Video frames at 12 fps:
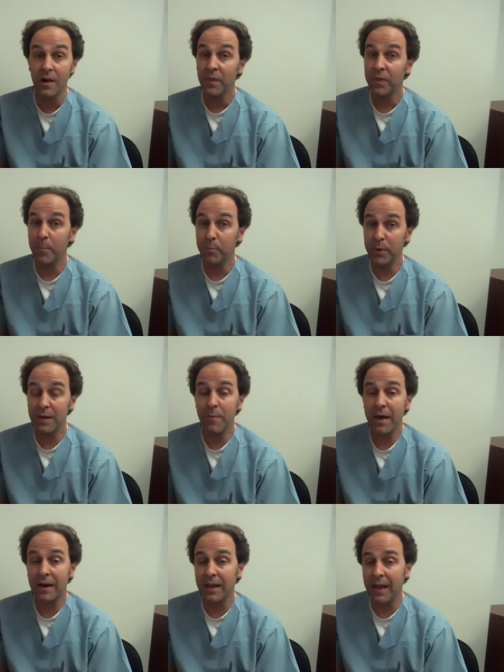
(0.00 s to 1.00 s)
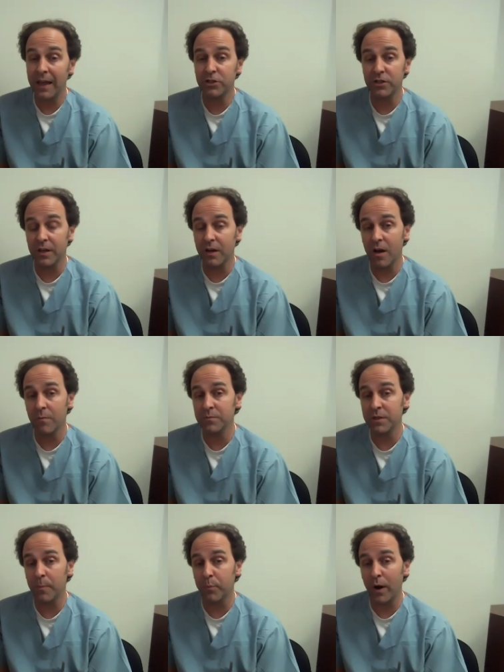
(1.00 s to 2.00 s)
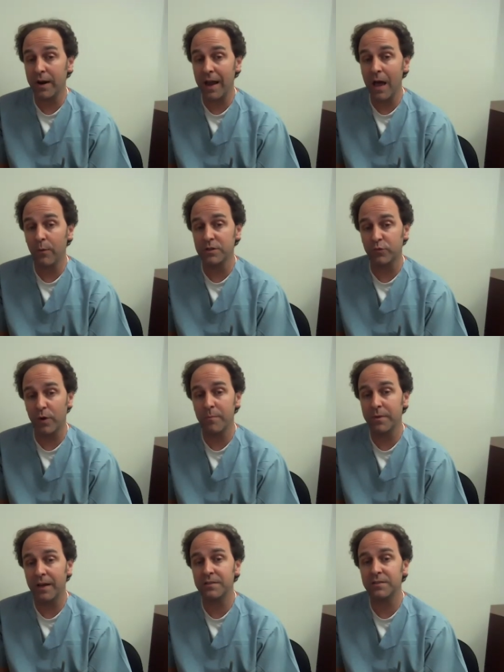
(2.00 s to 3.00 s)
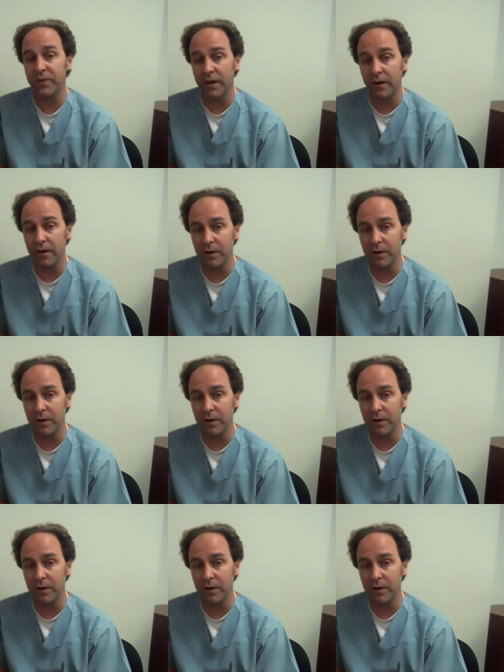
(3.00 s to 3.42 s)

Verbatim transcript: the big medication that comes up right now is remdesivir.